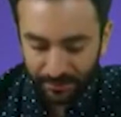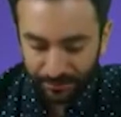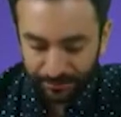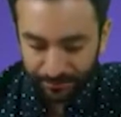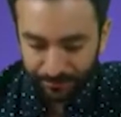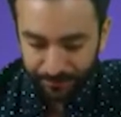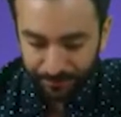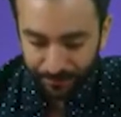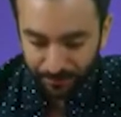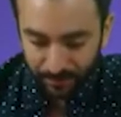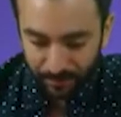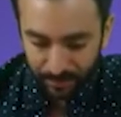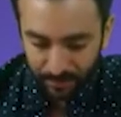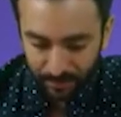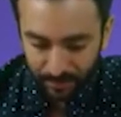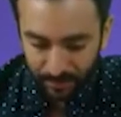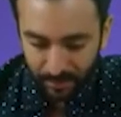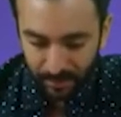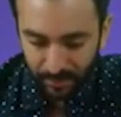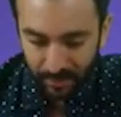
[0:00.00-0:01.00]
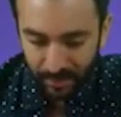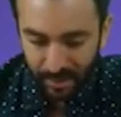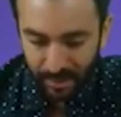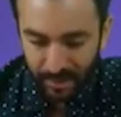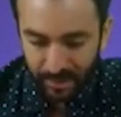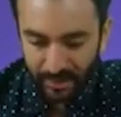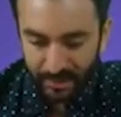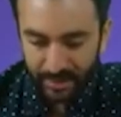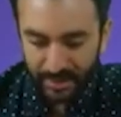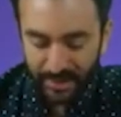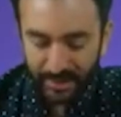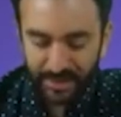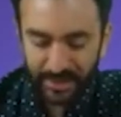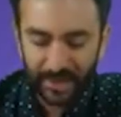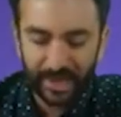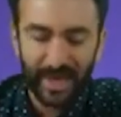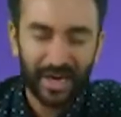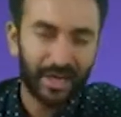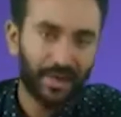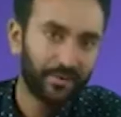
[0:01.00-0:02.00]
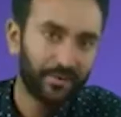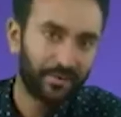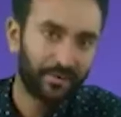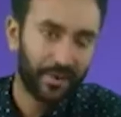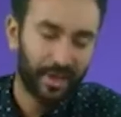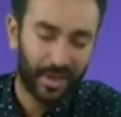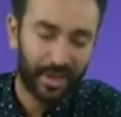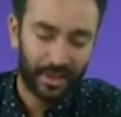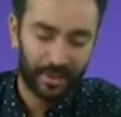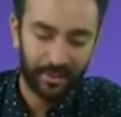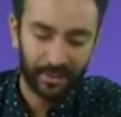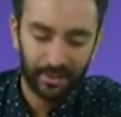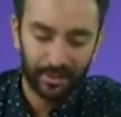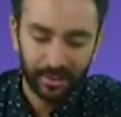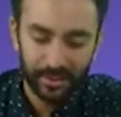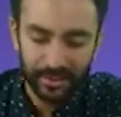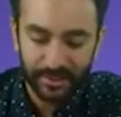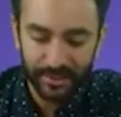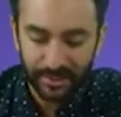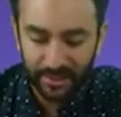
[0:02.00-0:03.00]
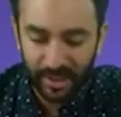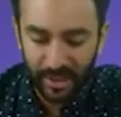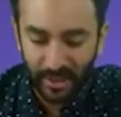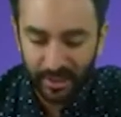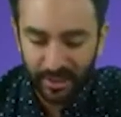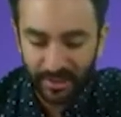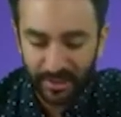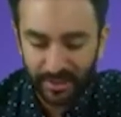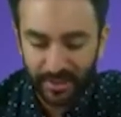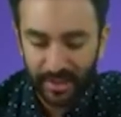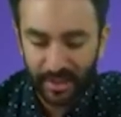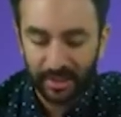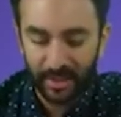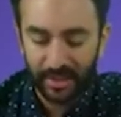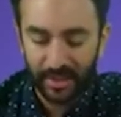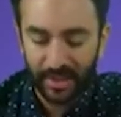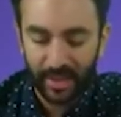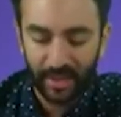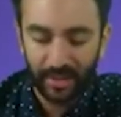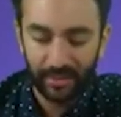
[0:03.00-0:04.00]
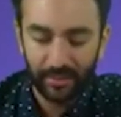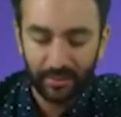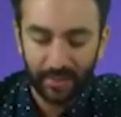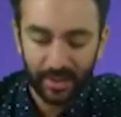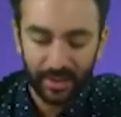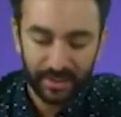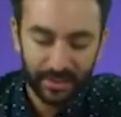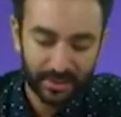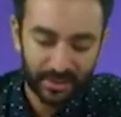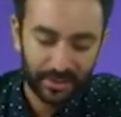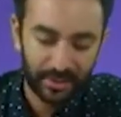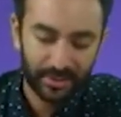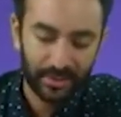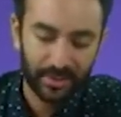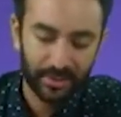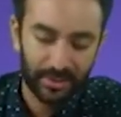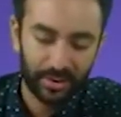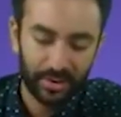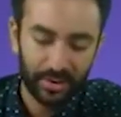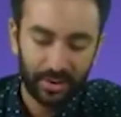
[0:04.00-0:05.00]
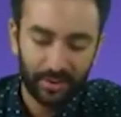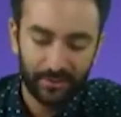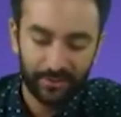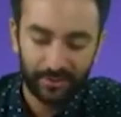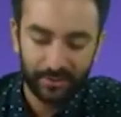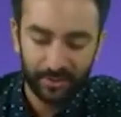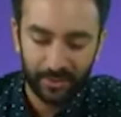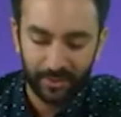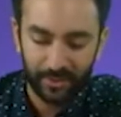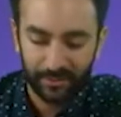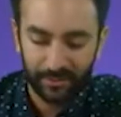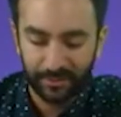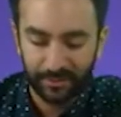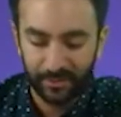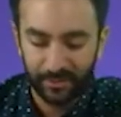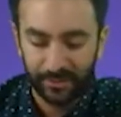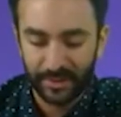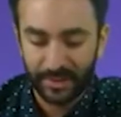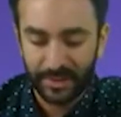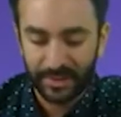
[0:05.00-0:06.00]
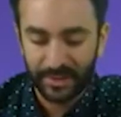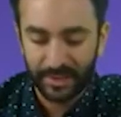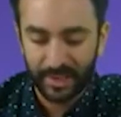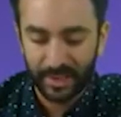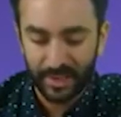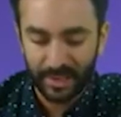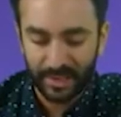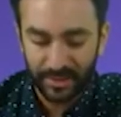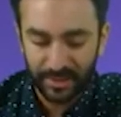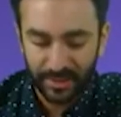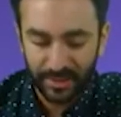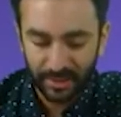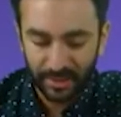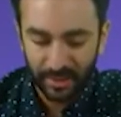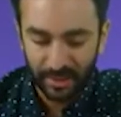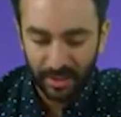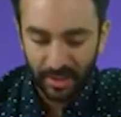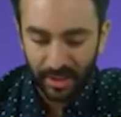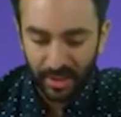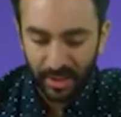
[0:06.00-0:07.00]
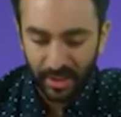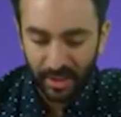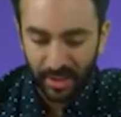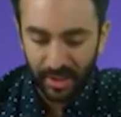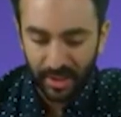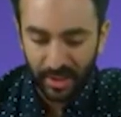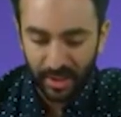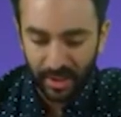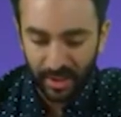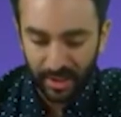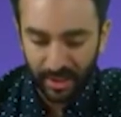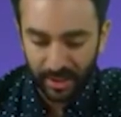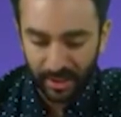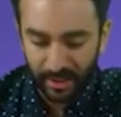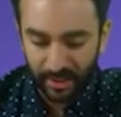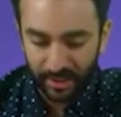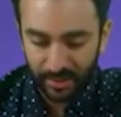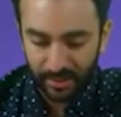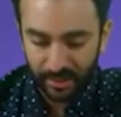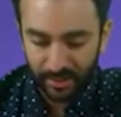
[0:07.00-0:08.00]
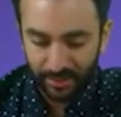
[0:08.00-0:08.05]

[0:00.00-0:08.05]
So as you can see, this is kind of the angle. It's not exactly the angle, but it's good enough for this case.